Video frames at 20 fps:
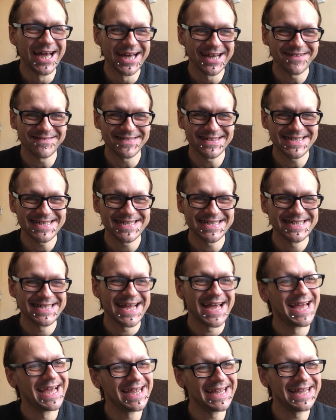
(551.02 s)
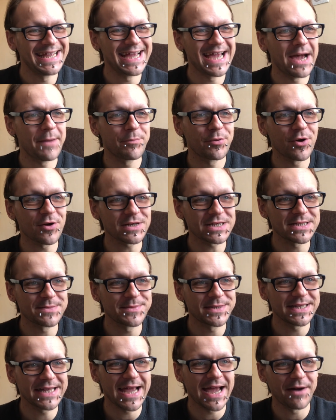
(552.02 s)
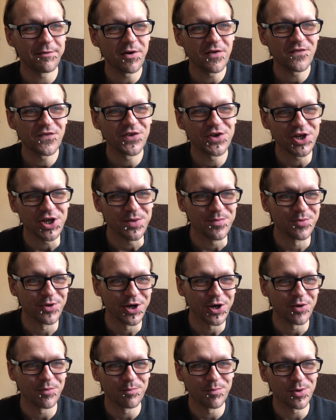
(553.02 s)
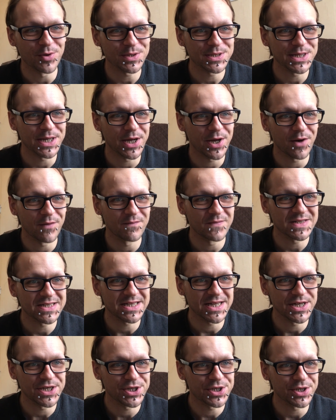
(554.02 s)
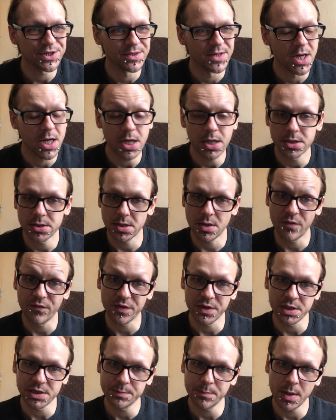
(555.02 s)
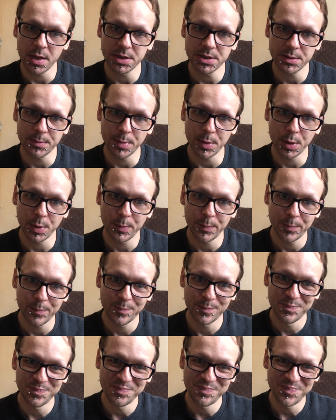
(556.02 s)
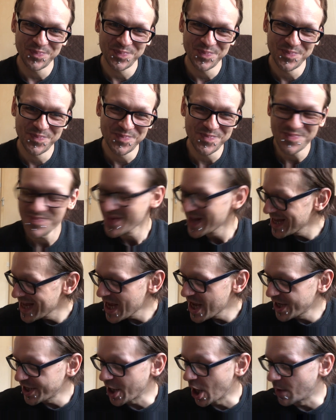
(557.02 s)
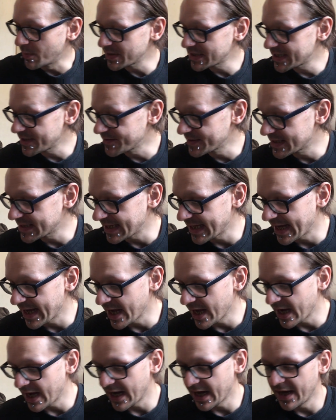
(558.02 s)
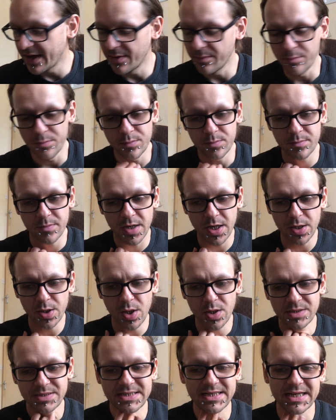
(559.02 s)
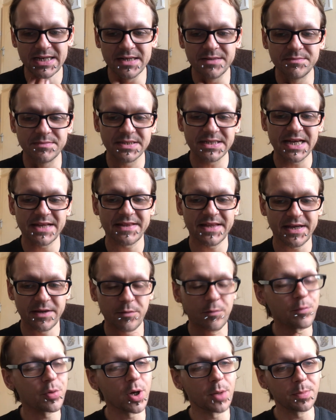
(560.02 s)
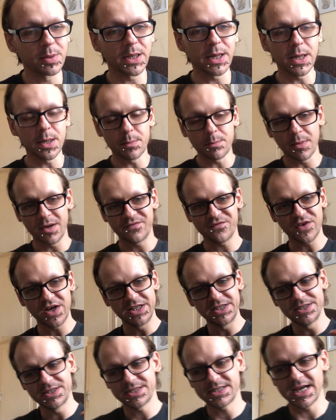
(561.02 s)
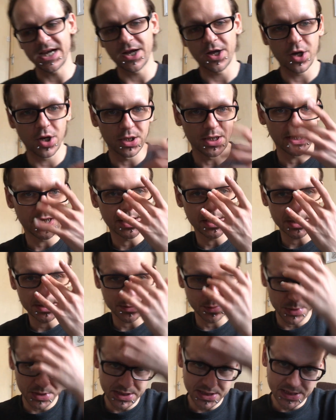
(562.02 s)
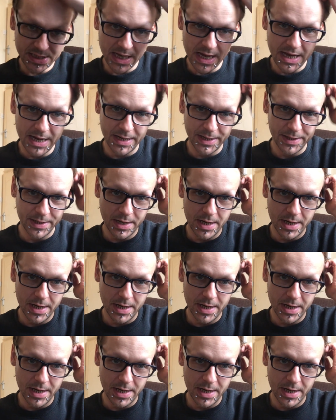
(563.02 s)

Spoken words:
Question 8. Approximately how often do you bring up books in conversation? As often as possible. No, but seriously, a lot of times I think probably my friends and colleagues would say